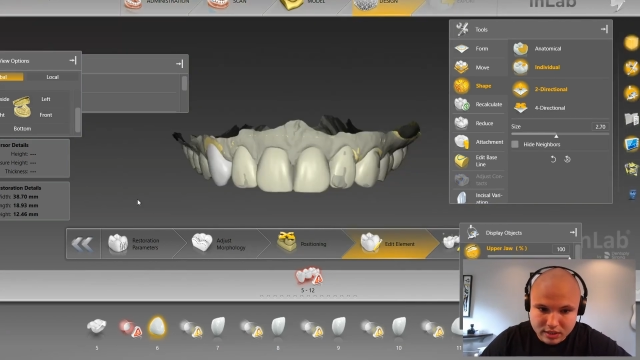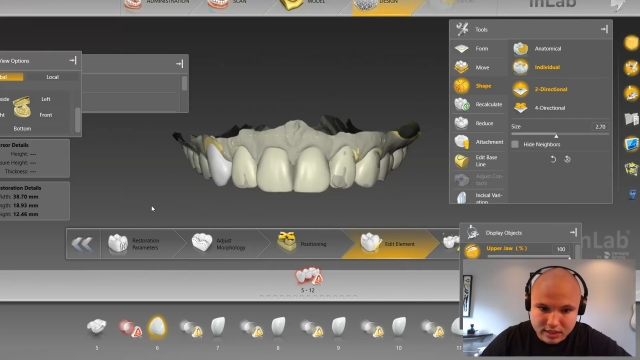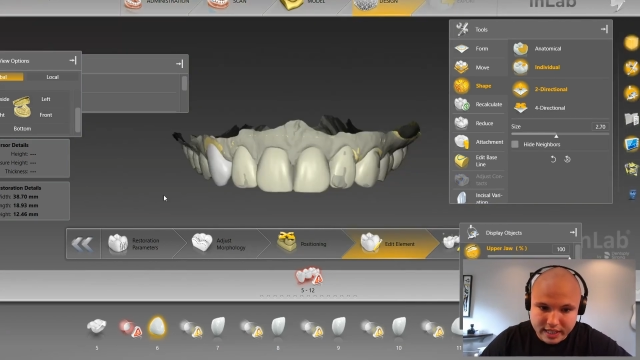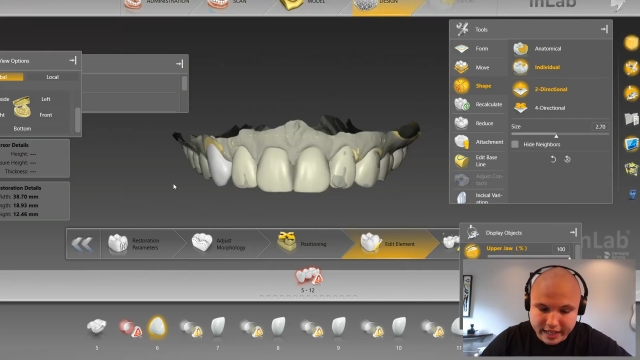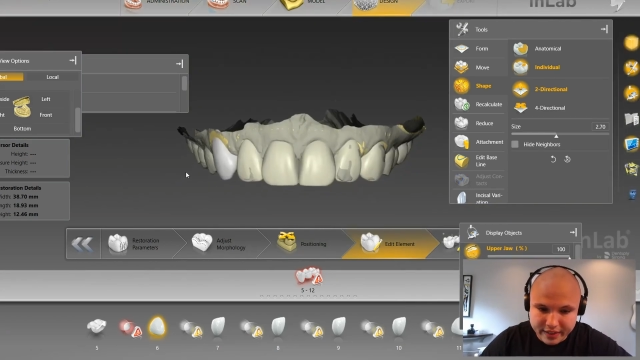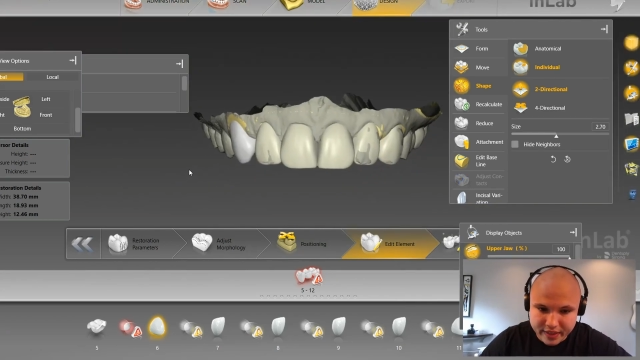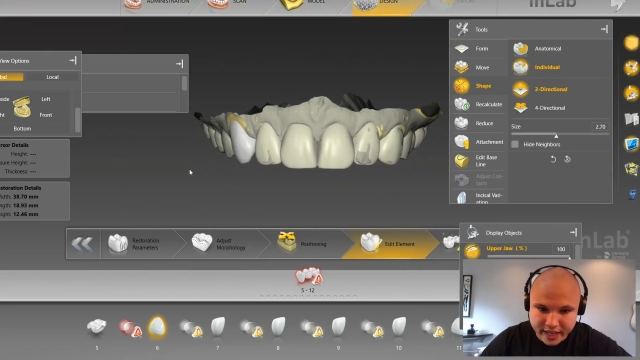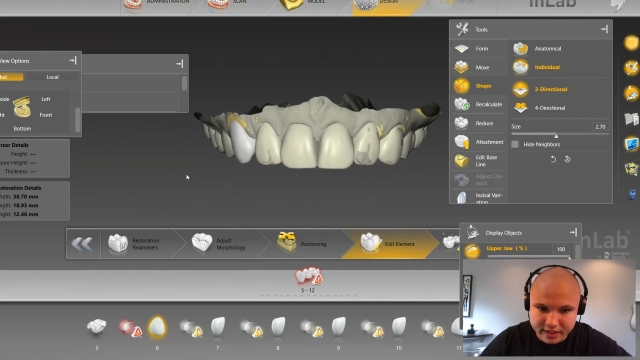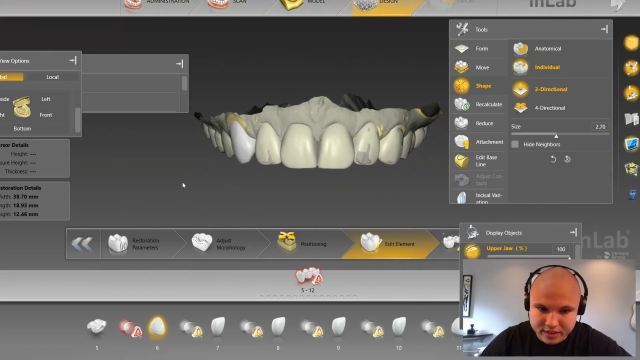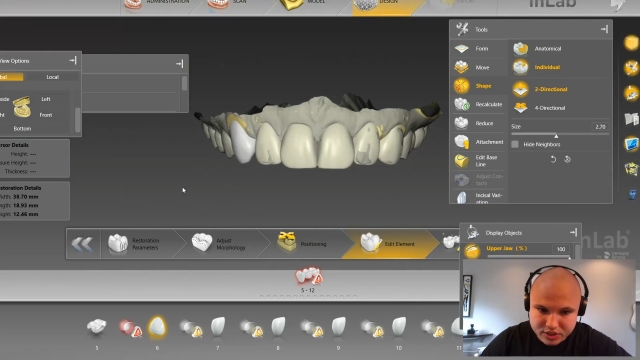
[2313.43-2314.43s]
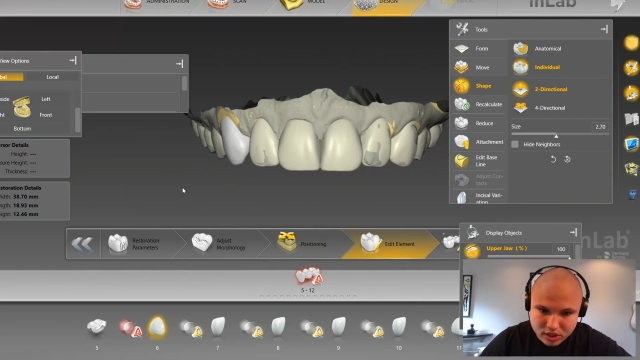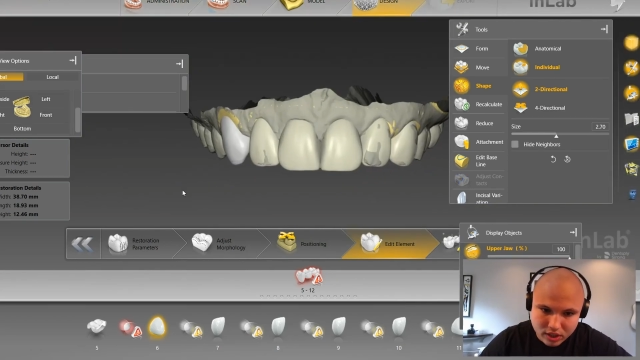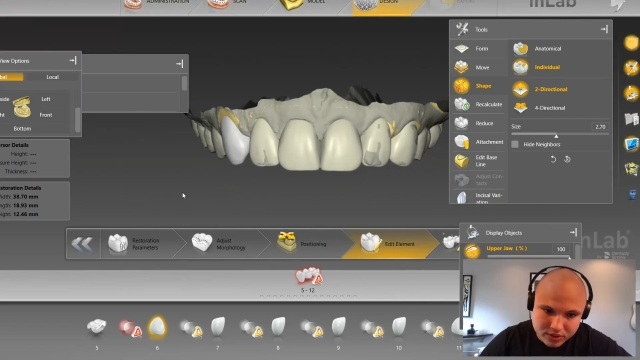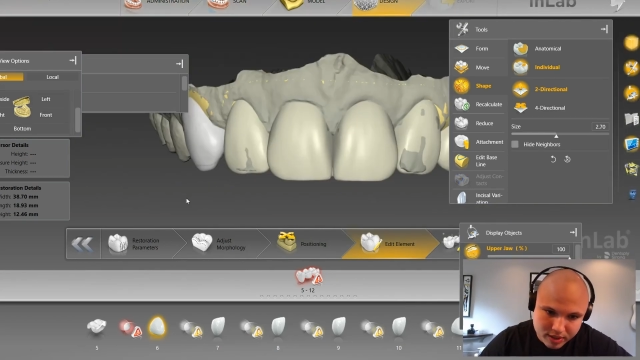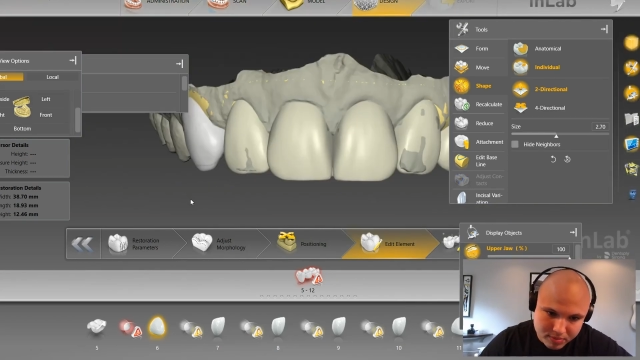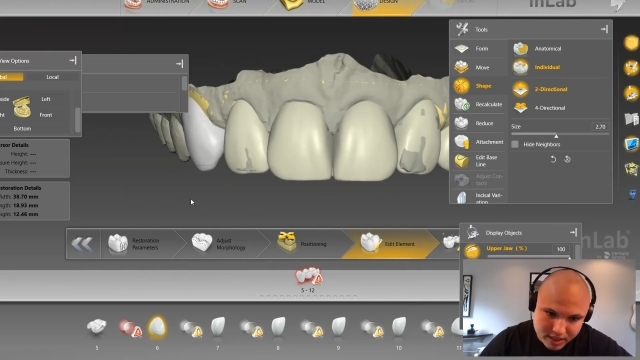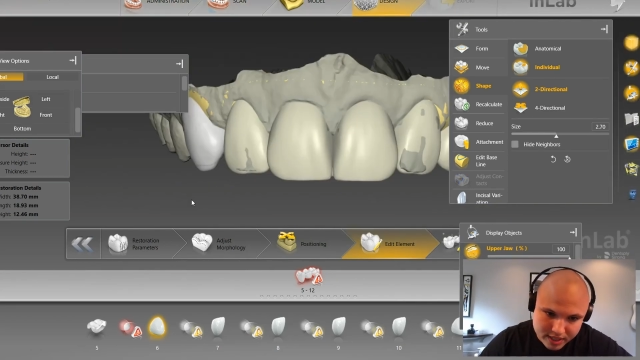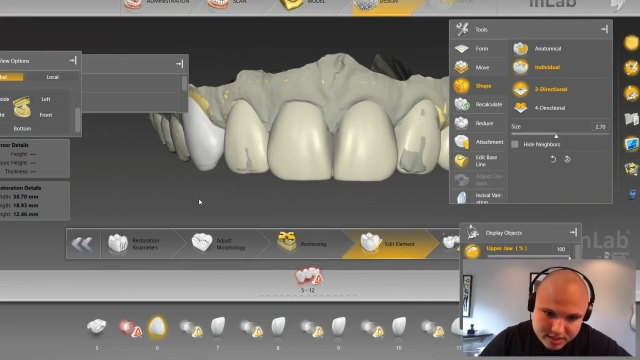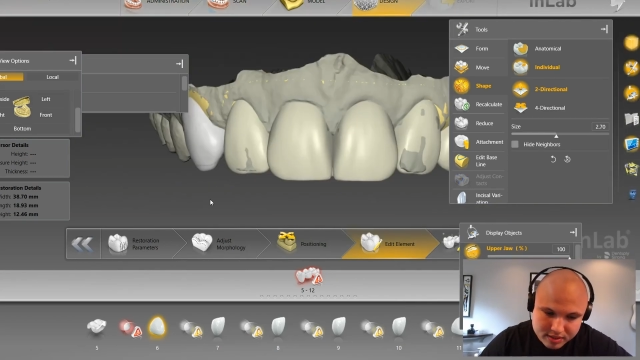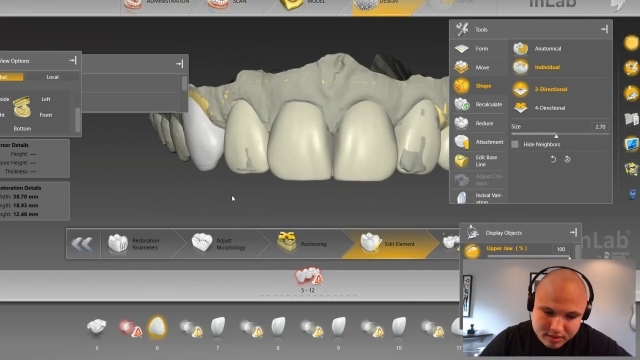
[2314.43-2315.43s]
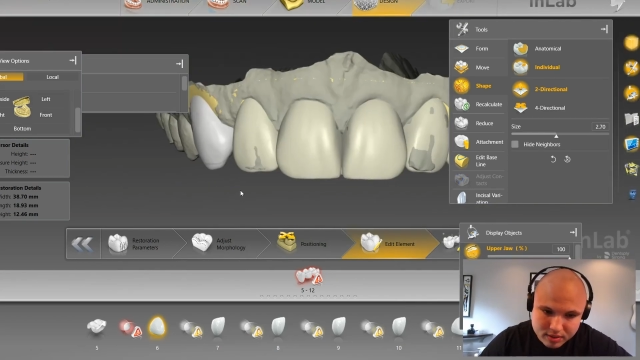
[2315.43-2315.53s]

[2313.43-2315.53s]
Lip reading: And then let's close up this